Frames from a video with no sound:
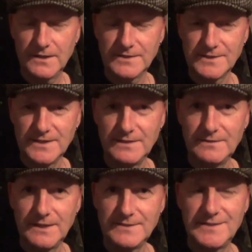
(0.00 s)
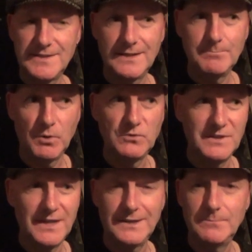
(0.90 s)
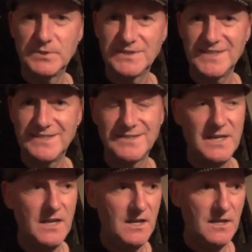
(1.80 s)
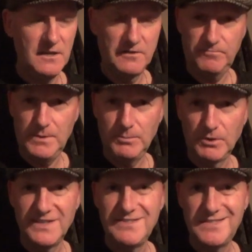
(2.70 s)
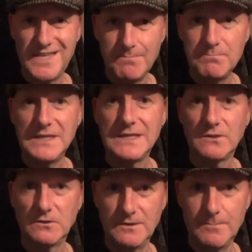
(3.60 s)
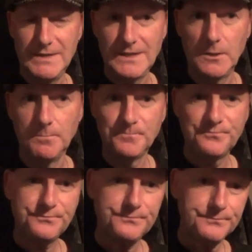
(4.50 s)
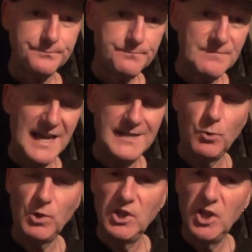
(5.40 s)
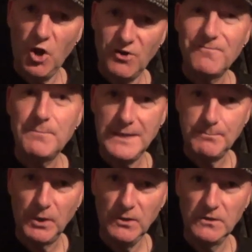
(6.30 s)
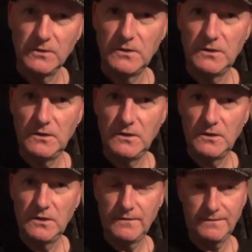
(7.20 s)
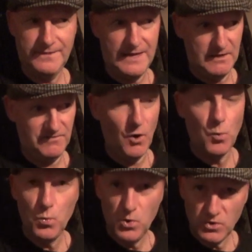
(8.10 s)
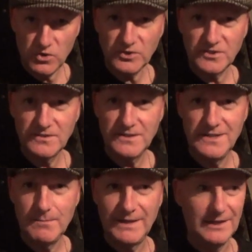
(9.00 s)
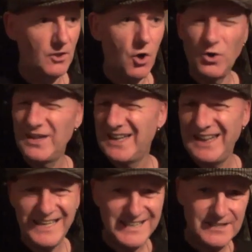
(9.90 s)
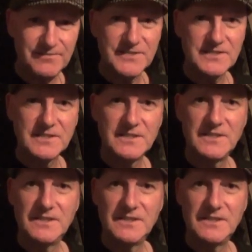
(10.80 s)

Like I say, 99.9% of people in Denby call it the mental. I know a lot of people that have worked in the mental all their lives.